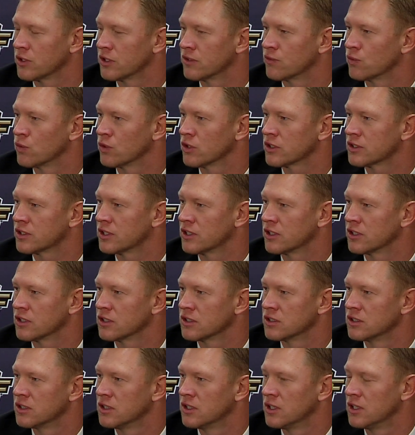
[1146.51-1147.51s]
that have worked
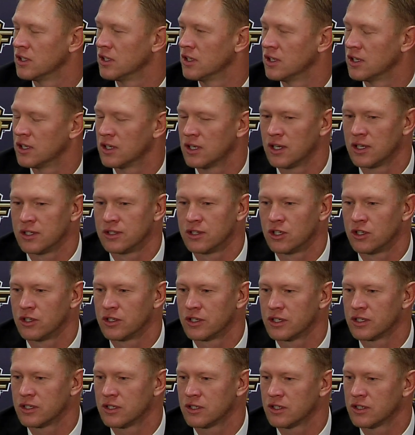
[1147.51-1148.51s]
here
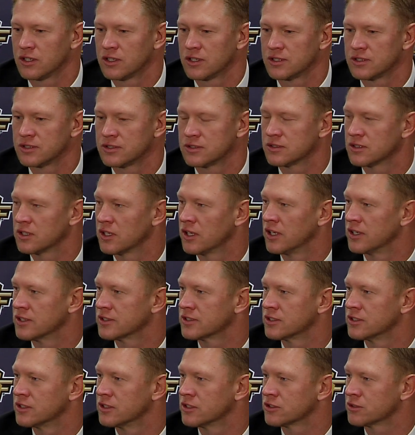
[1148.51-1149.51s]
long and hard to
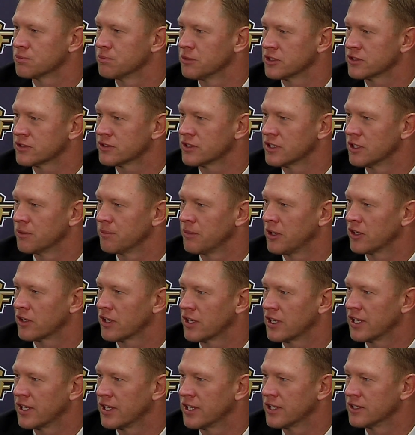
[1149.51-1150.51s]
dismiss them out
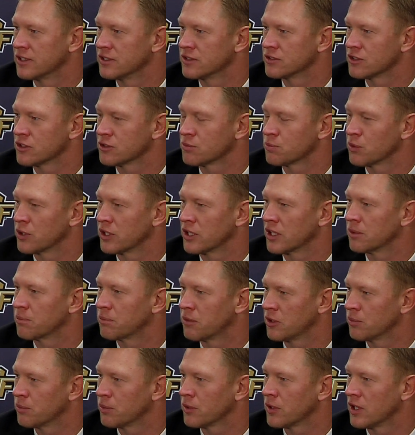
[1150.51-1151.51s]
of hand and just bring in
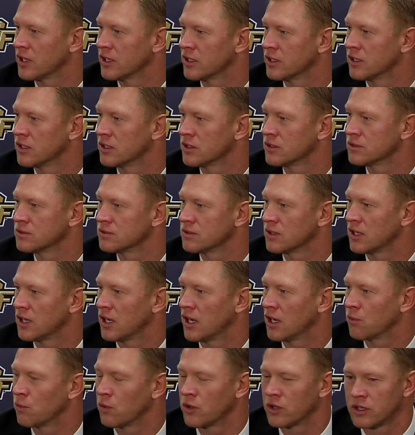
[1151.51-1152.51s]
people I know.
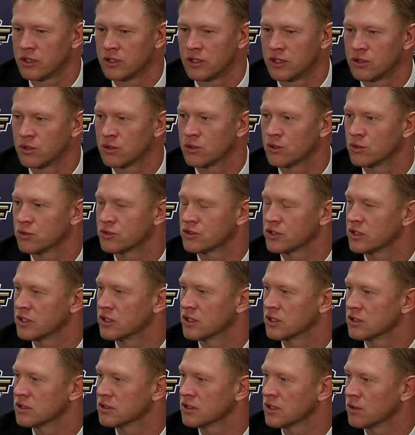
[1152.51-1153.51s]
I want to know who's
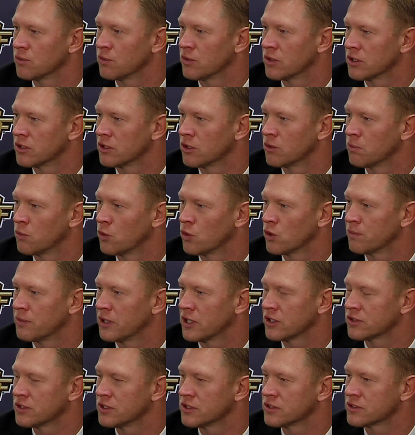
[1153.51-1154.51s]
here. I want to know more
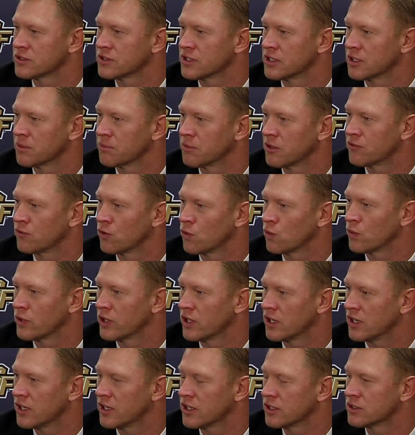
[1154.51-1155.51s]
about this thing before we
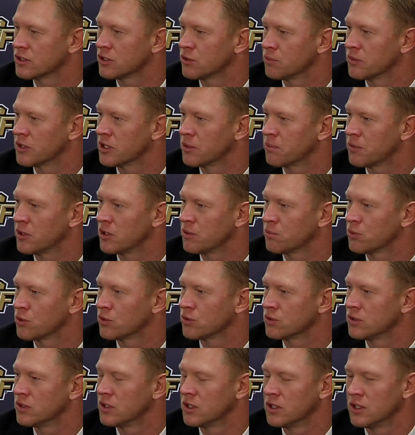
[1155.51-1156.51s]
hire too many
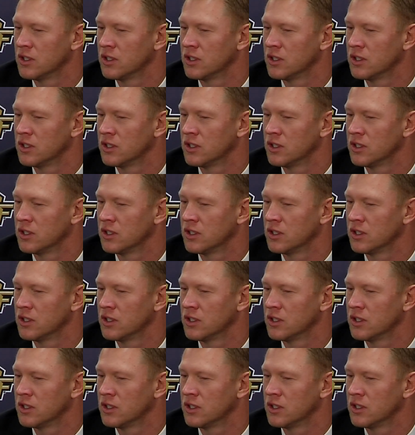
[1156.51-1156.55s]
people.